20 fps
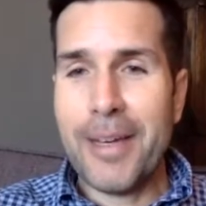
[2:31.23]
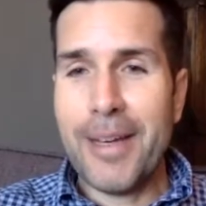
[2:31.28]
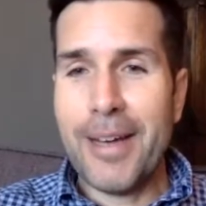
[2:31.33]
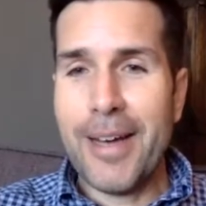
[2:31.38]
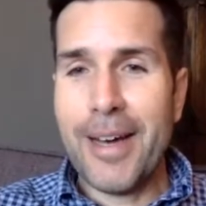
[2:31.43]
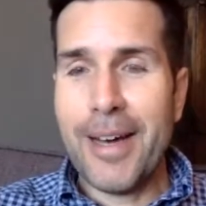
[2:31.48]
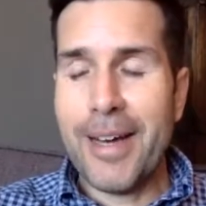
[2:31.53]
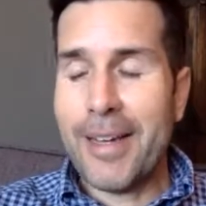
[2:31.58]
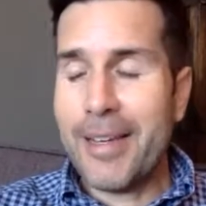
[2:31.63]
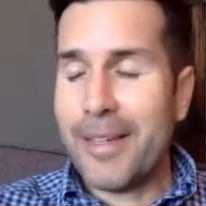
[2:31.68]

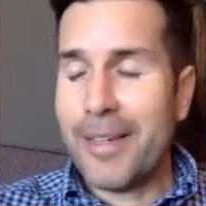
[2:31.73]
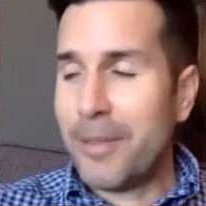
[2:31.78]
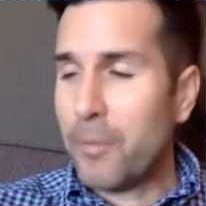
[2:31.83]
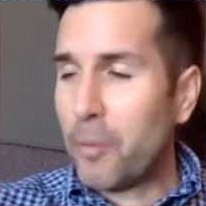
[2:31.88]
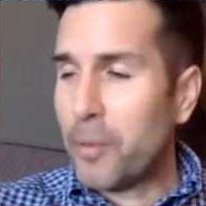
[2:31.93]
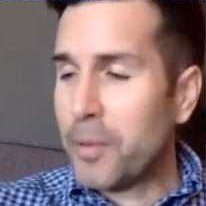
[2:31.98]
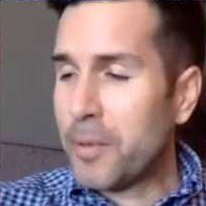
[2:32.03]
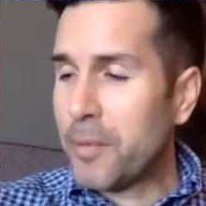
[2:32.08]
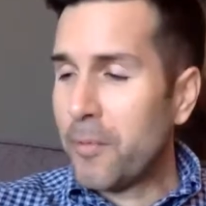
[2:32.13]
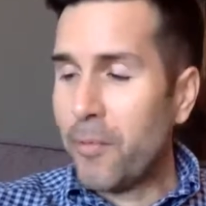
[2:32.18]
I
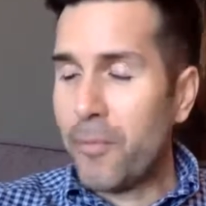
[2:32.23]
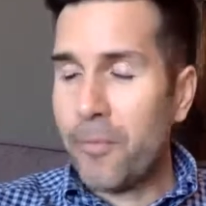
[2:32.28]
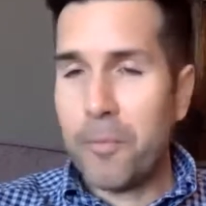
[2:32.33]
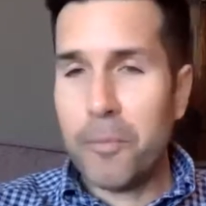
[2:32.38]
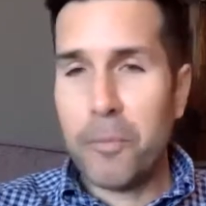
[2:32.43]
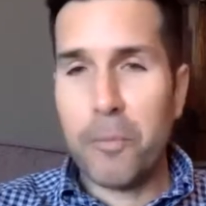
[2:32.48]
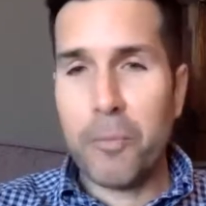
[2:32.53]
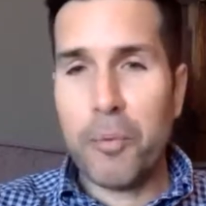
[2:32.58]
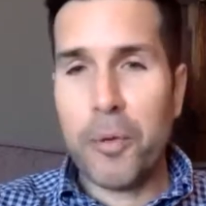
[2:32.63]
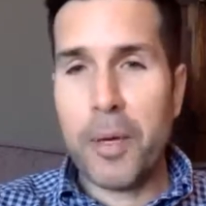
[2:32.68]
was
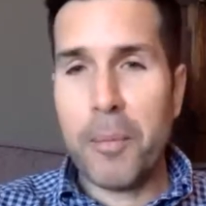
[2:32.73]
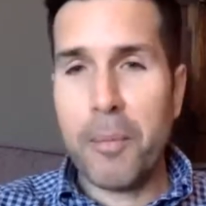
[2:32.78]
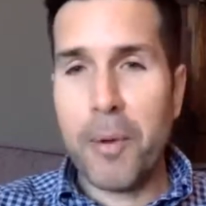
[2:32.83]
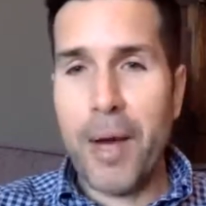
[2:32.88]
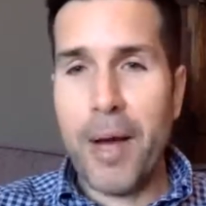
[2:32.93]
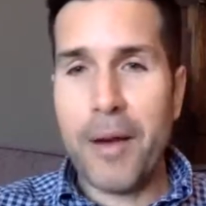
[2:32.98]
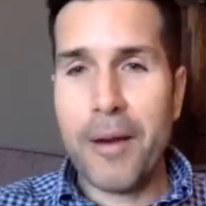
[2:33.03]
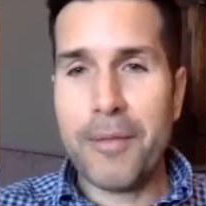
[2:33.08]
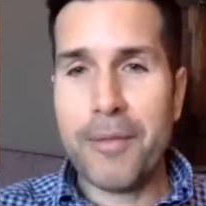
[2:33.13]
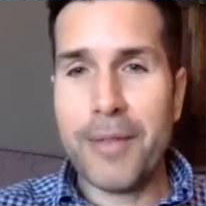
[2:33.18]
pretty
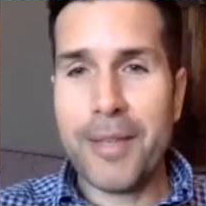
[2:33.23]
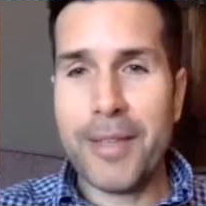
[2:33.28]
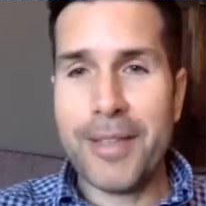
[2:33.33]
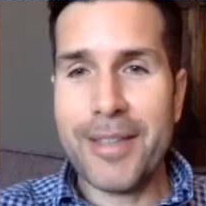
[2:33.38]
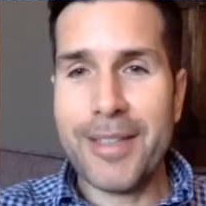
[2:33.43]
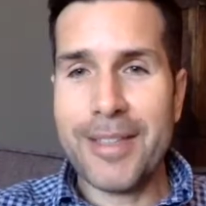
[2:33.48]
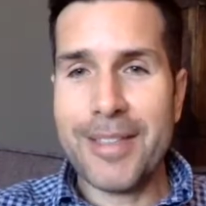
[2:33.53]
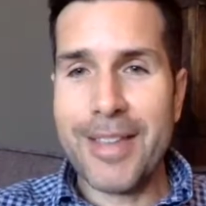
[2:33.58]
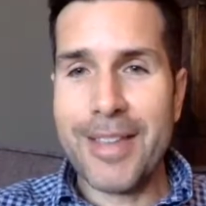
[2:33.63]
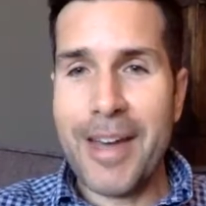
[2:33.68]
proud of it at
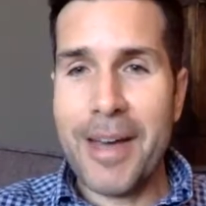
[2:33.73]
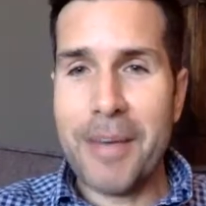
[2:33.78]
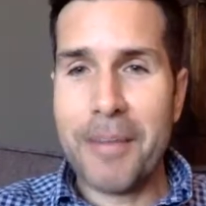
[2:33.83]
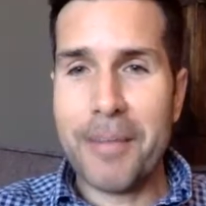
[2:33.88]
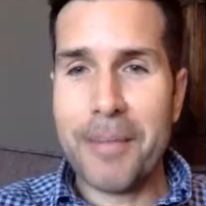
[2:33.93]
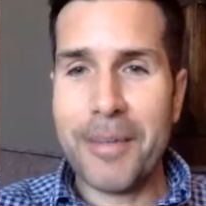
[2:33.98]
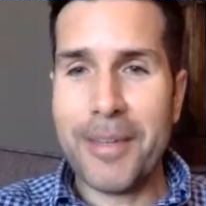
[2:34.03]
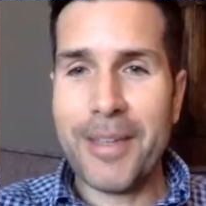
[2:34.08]
the time